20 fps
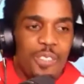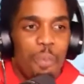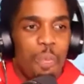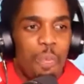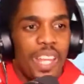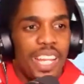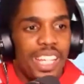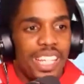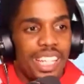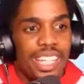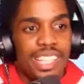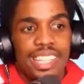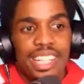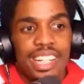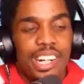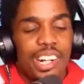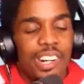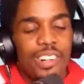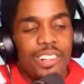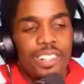I get there.
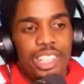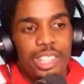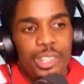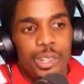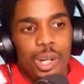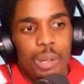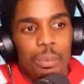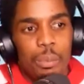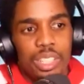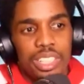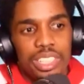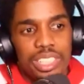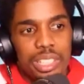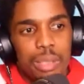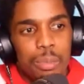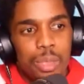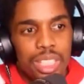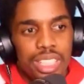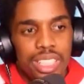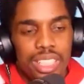I already know I'm on the
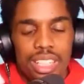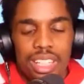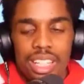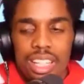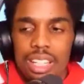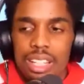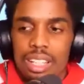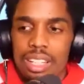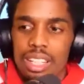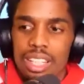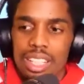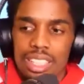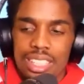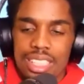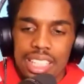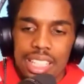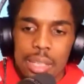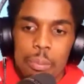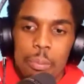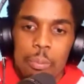summer league camp, uh,
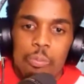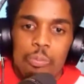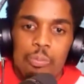team,